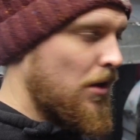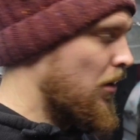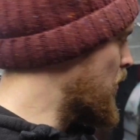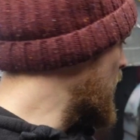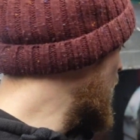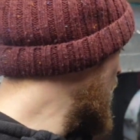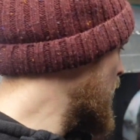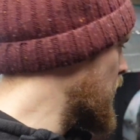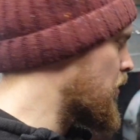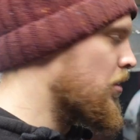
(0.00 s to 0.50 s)

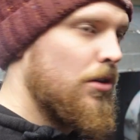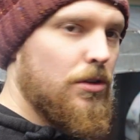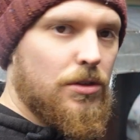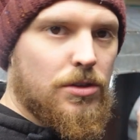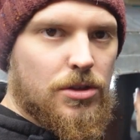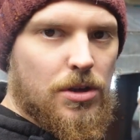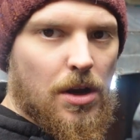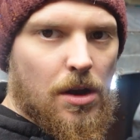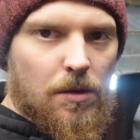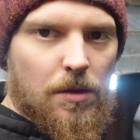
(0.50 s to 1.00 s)
Looking good.
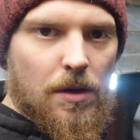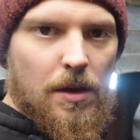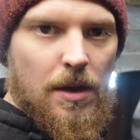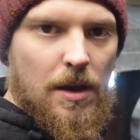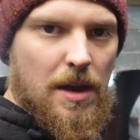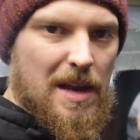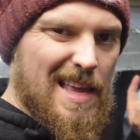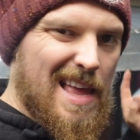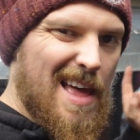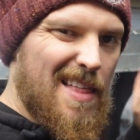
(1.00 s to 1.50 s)
So
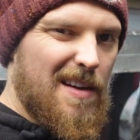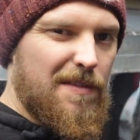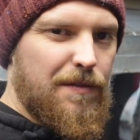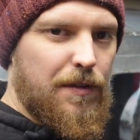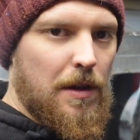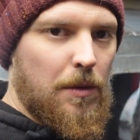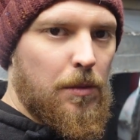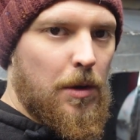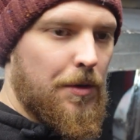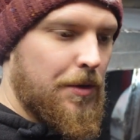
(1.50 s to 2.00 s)
get that
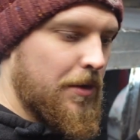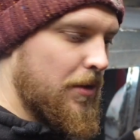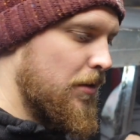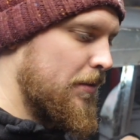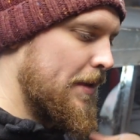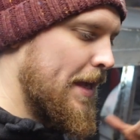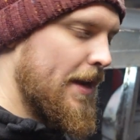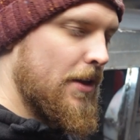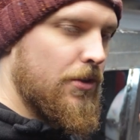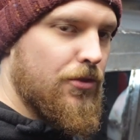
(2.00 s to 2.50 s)
fully welded up,
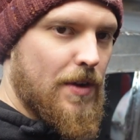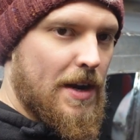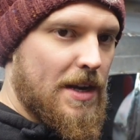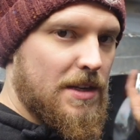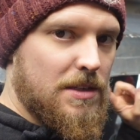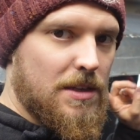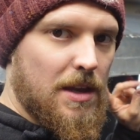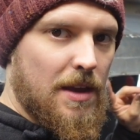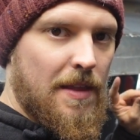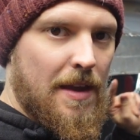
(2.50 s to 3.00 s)
get it
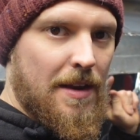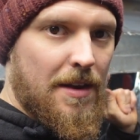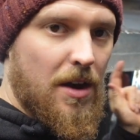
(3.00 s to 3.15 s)
dressed, and then